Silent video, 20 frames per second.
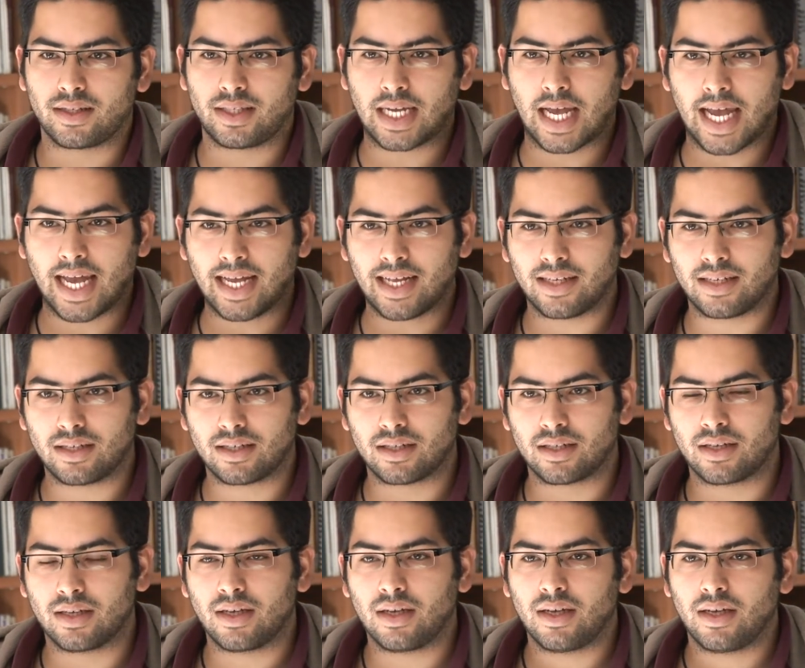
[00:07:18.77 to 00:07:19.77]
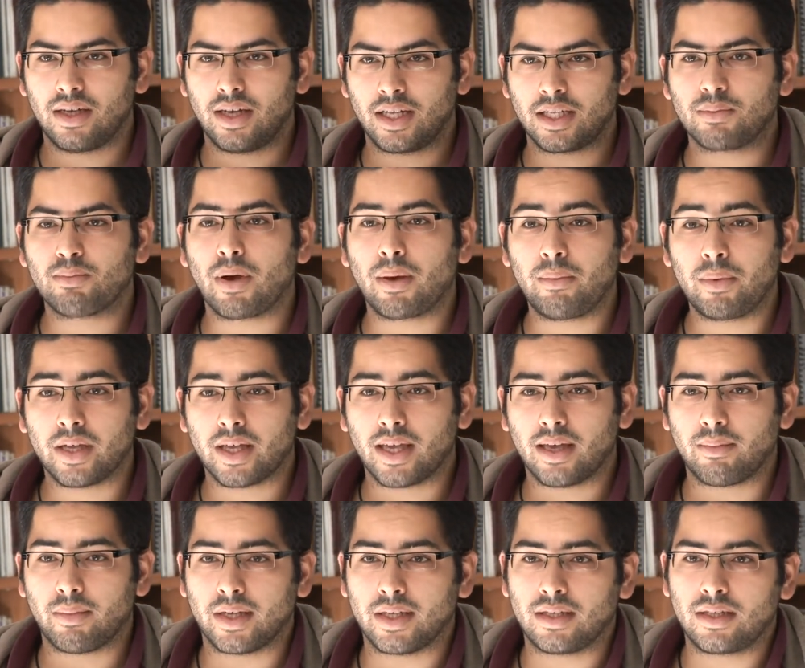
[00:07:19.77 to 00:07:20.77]
changed its public
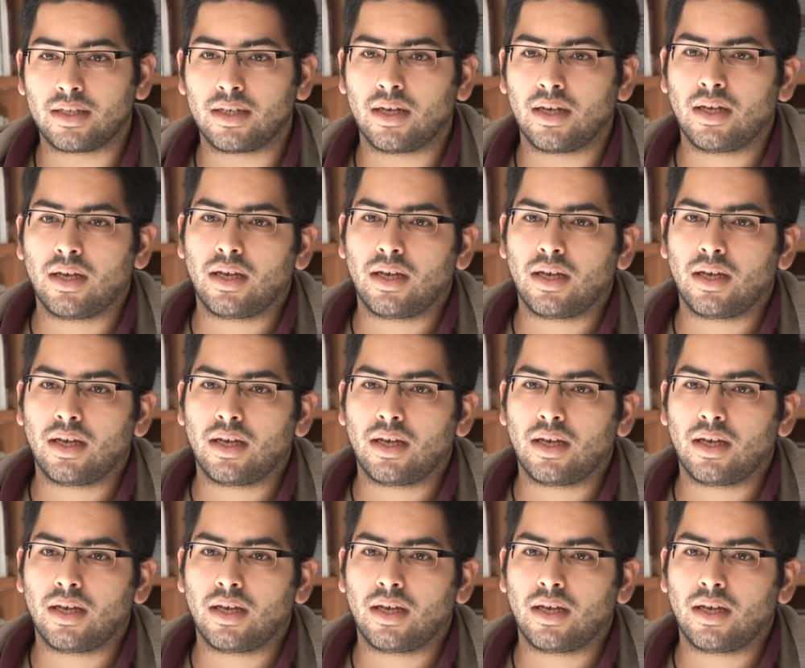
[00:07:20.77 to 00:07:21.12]
image